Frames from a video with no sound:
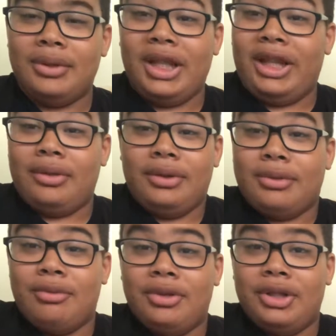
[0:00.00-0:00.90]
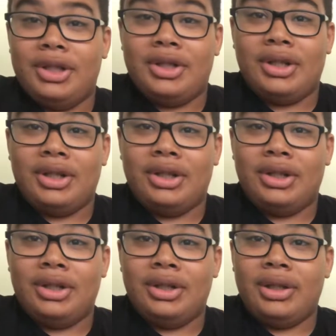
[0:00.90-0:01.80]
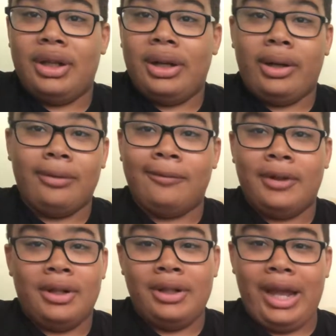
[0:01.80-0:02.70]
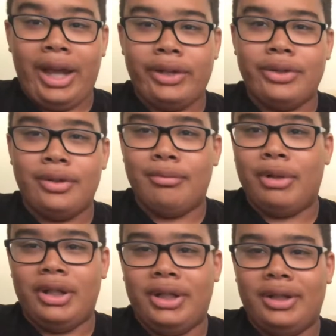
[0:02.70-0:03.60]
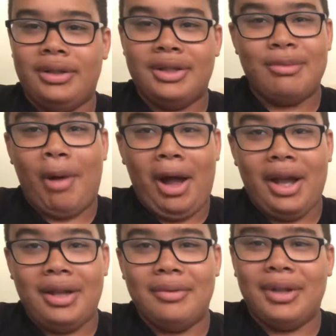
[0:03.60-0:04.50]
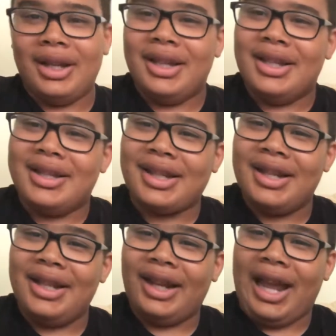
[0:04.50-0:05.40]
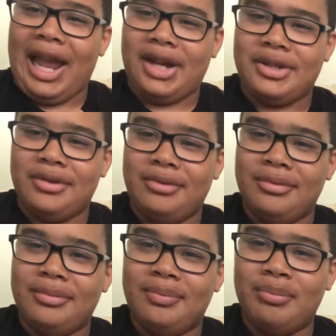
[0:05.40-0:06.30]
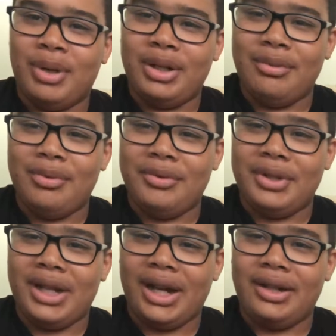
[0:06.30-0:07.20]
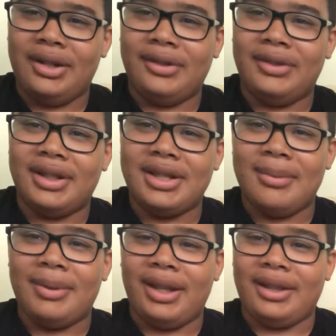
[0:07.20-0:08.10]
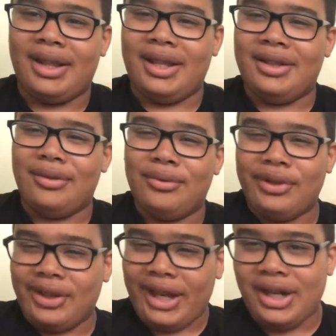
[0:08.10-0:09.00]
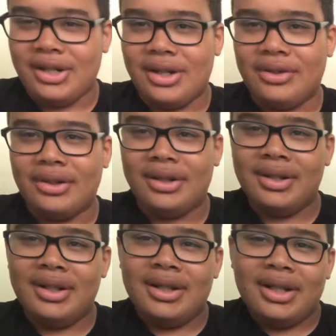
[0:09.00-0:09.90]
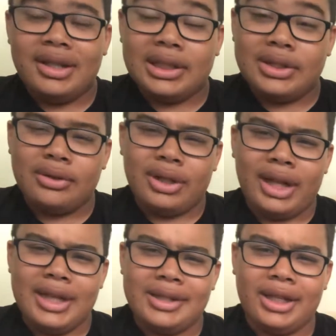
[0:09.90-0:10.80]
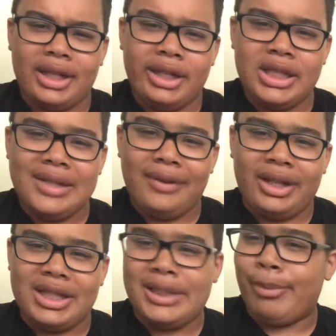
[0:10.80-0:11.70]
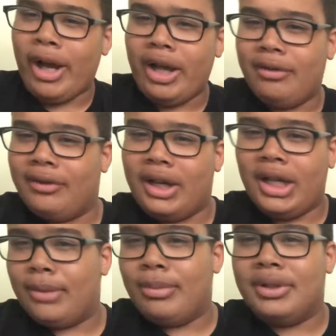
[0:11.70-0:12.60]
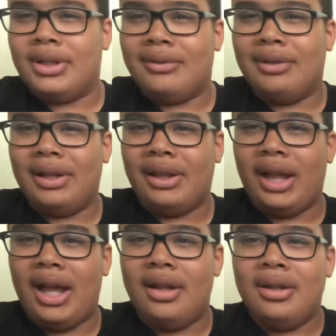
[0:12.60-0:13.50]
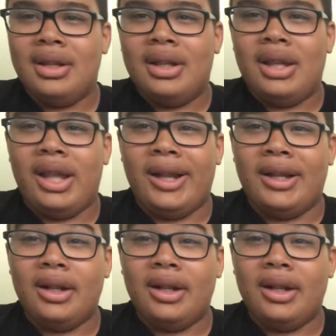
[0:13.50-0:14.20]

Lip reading: like, it was really just a good, fun action buddy spy. What, it's kind of like an action buddy movie, kind of, except like they don't really like each other. It also has like a hint of like a spy vibe and stuff like that. And